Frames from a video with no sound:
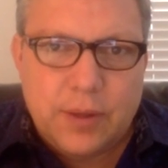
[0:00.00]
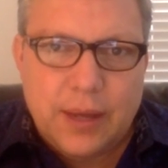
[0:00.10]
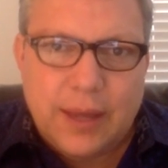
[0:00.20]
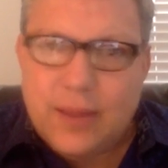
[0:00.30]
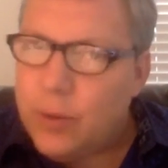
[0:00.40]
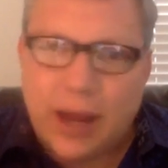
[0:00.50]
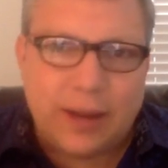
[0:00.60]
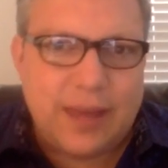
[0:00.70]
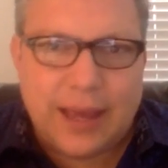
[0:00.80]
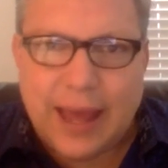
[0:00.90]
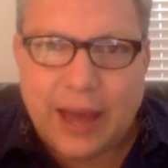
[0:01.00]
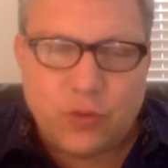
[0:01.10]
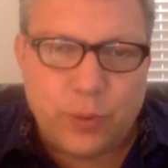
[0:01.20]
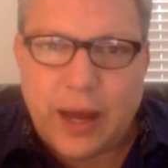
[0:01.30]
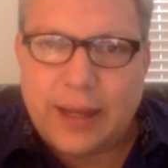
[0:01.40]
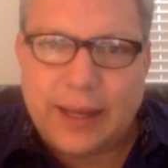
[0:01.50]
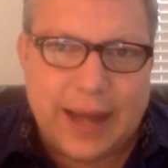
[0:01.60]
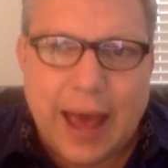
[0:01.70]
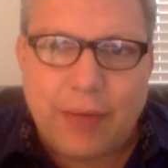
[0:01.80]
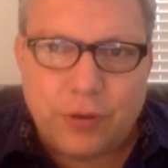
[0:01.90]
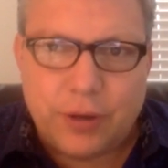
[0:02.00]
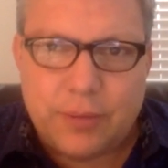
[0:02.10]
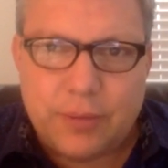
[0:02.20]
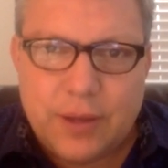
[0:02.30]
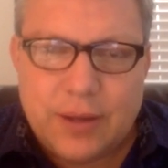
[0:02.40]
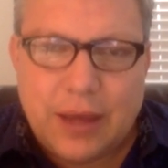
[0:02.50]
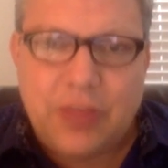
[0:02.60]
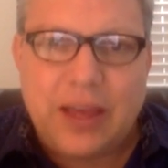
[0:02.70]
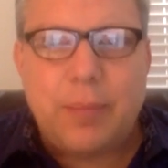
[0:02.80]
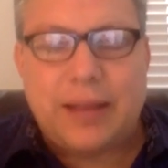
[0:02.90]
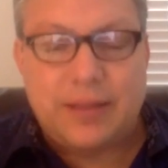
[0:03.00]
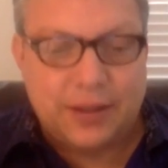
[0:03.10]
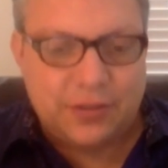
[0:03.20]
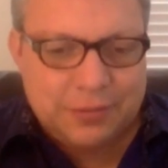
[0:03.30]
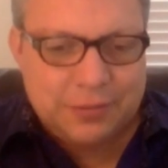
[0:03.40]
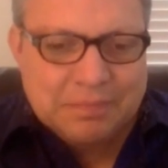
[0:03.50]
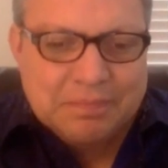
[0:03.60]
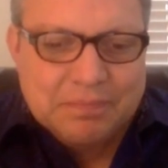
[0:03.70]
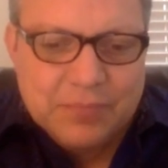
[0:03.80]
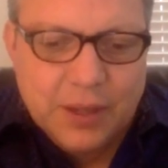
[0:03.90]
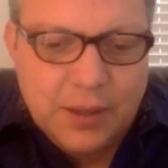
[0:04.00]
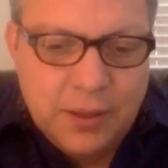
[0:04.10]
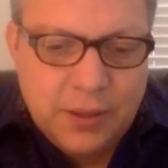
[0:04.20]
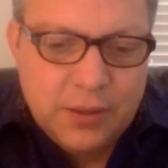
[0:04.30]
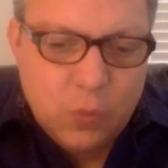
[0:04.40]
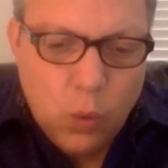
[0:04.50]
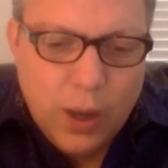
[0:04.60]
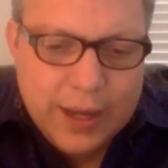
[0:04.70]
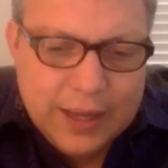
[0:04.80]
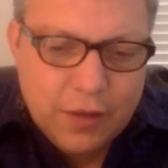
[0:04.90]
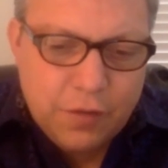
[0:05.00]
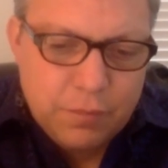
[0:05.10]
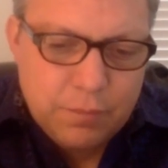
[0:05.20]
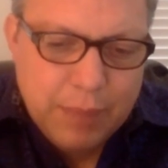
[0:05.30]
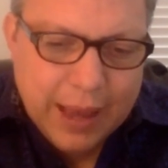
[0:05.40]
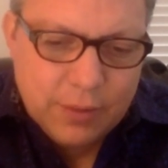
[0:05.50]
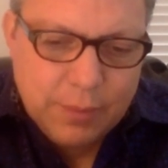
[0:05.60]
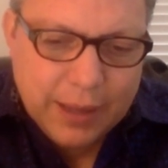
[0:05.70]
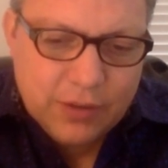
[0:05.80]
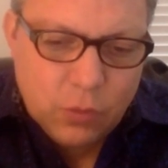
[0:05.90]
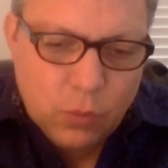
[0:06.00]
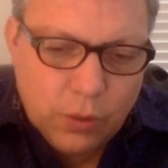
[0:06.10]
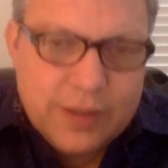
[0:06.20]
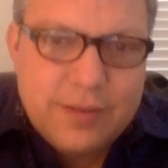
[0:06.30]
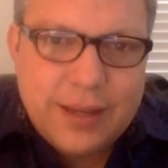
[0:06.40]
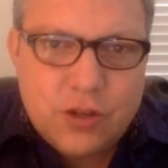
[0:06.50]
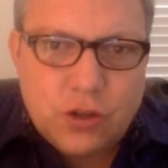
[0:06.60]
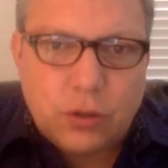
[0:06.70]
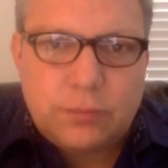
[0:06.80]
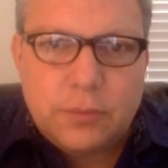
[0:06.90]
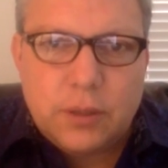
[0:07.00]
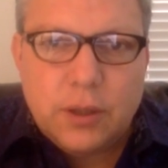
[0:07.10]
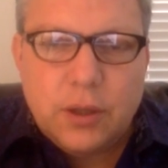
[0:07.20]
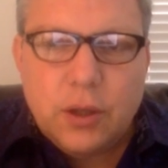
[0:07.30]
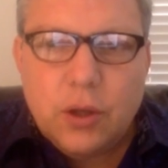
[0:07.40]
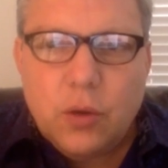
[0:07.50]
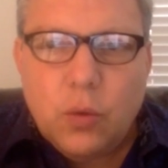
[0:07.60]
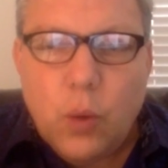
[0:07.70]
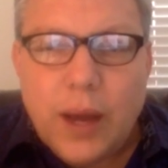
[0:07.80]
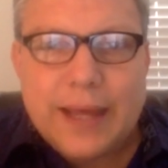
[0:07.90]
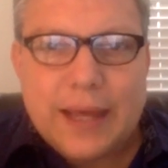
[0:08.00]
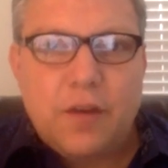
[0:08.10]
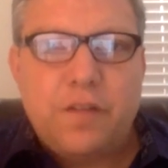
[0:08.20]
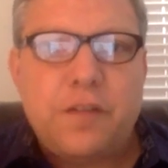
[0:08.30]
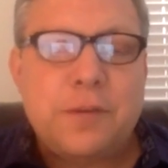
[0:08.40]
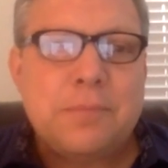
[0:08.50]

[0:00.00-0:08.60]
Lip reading: And then we got to take action. We got to get after it. Now think about this. What if, back to the word intentional, what if